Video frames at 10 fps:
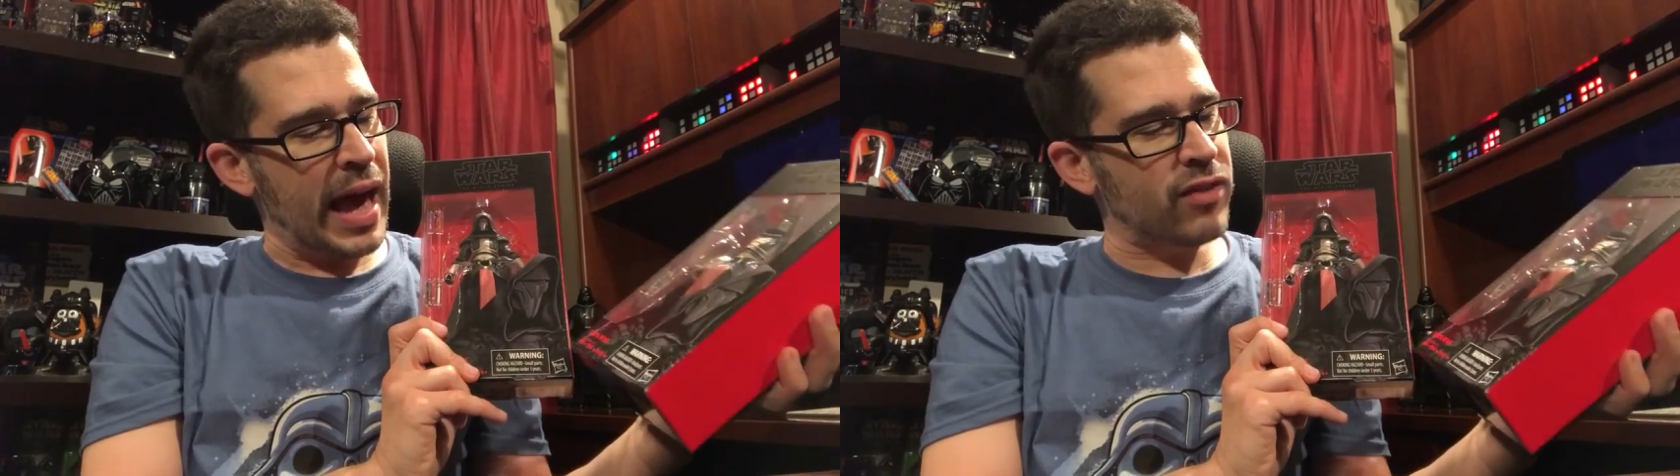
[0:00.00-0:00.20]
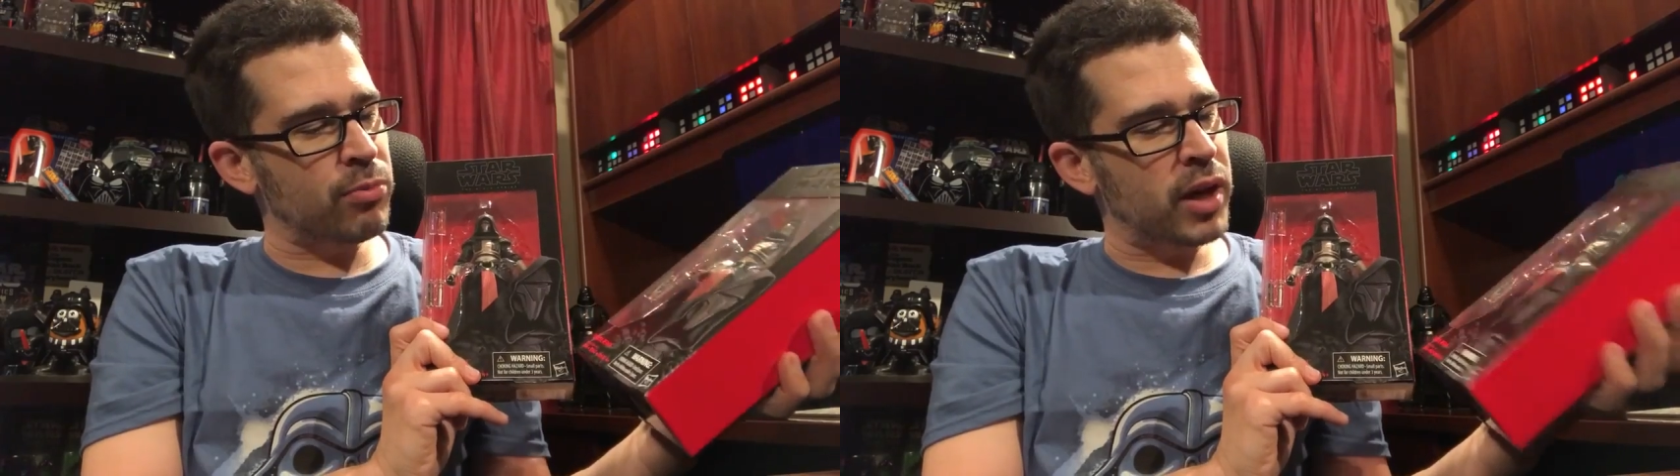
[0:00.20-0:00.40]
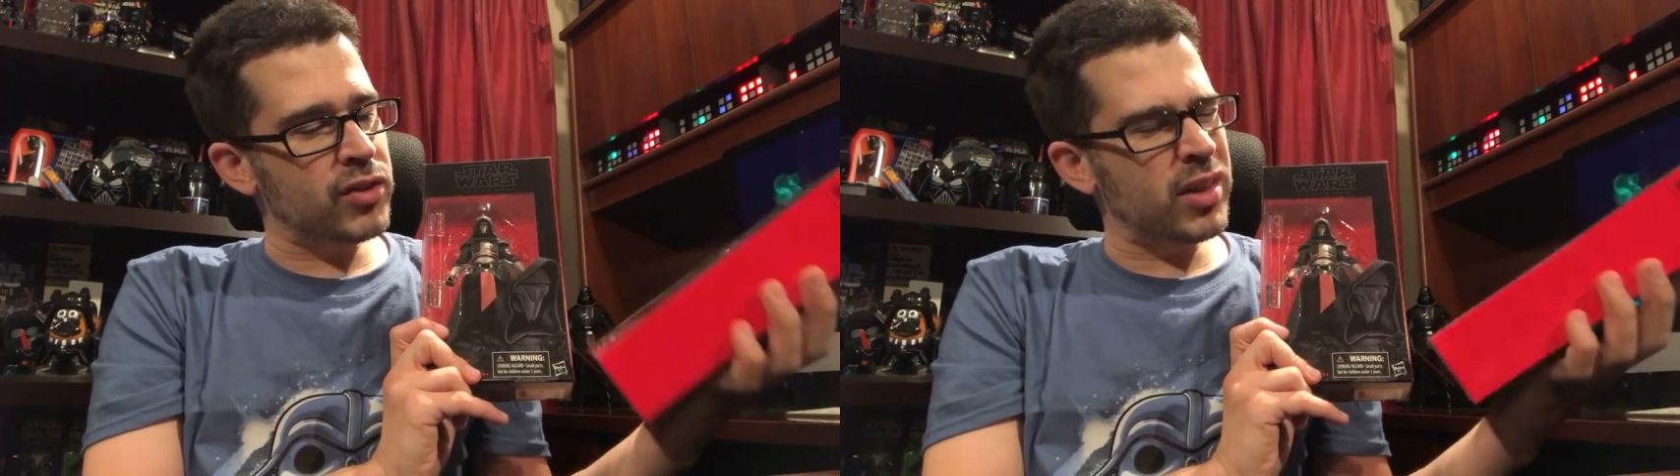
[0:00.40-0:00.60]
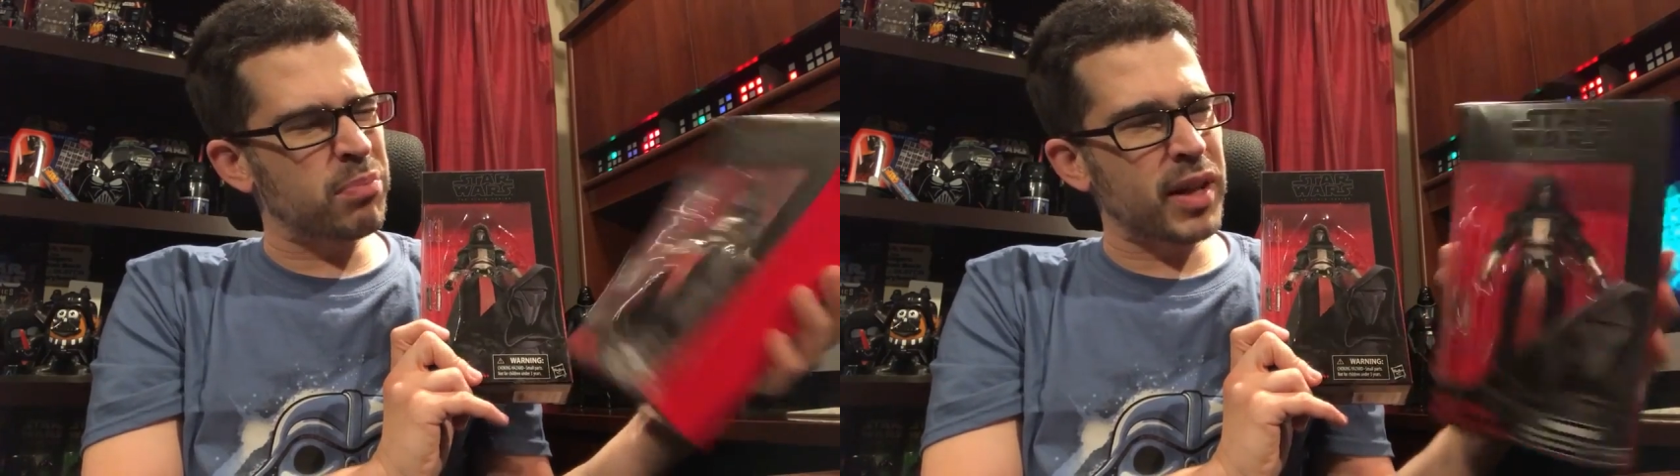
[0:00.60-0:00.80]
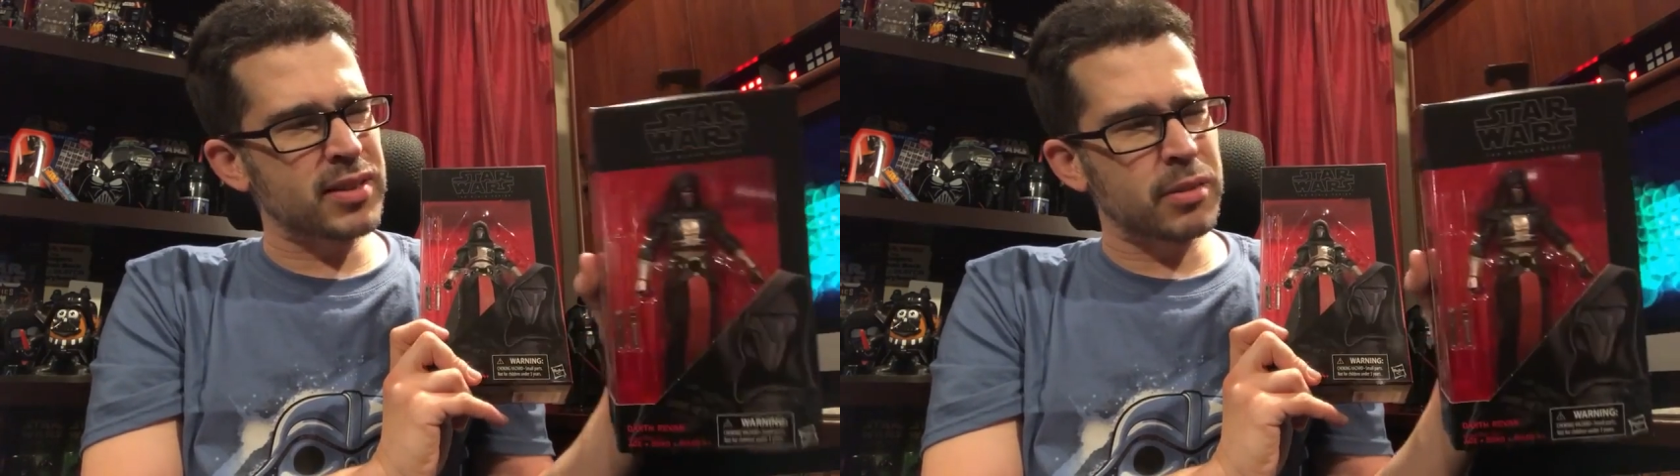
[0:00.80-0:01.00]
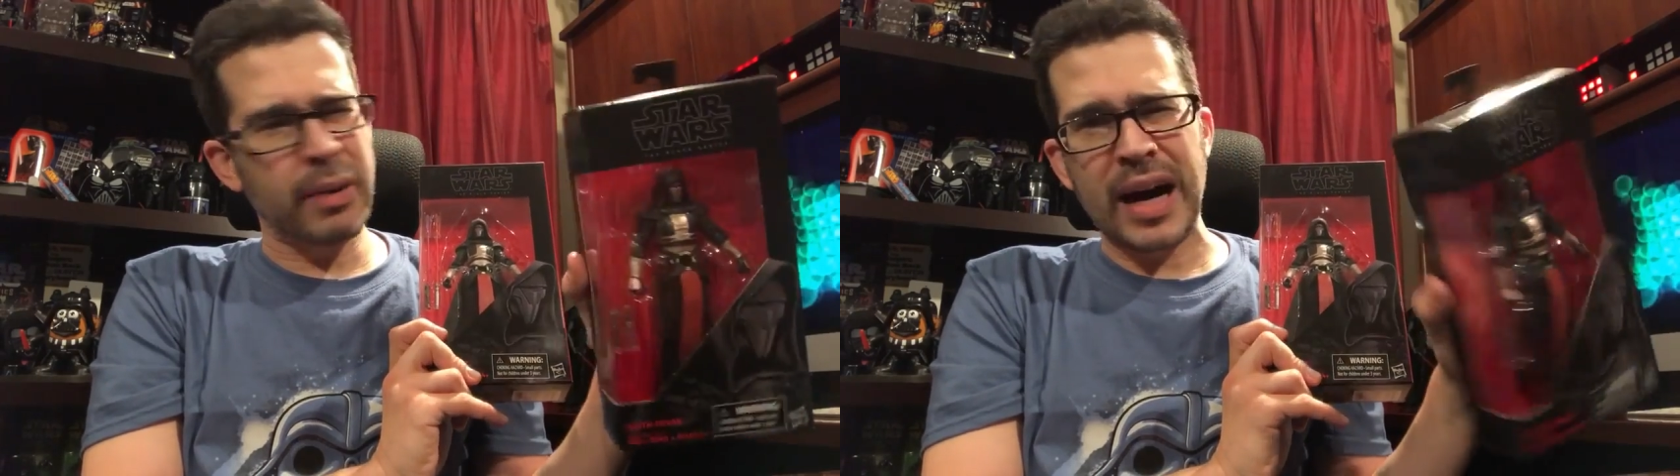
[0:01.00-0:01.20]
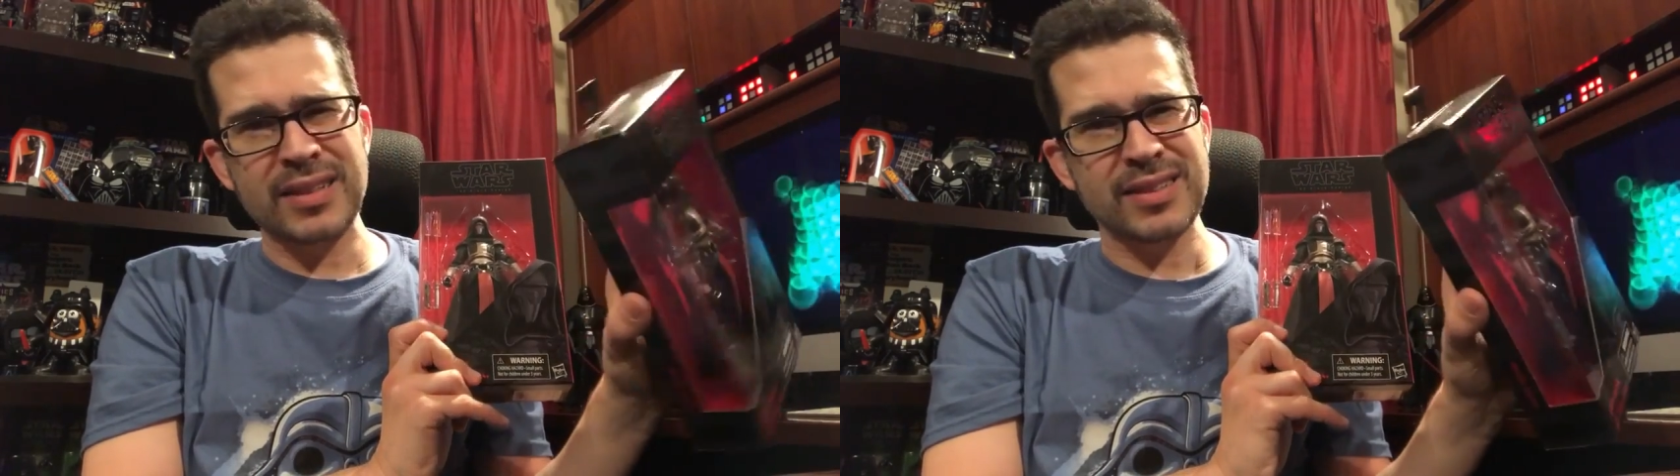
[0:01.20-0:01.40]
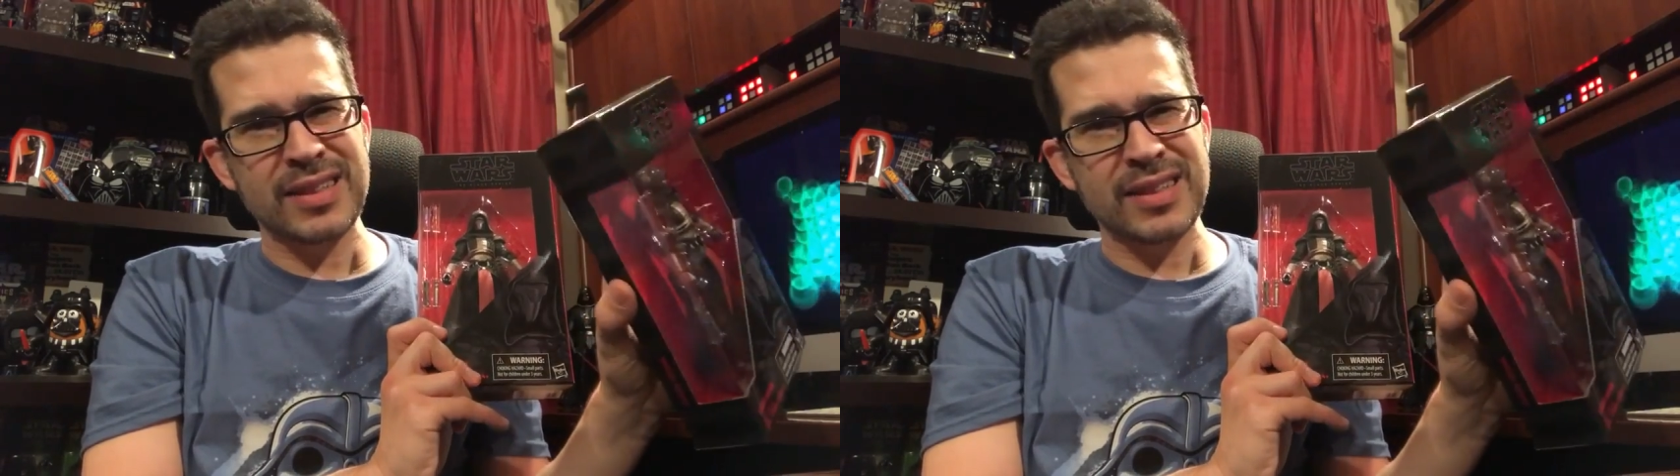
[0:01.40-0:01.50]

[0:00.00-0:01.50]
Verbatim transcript: as much, and plus the box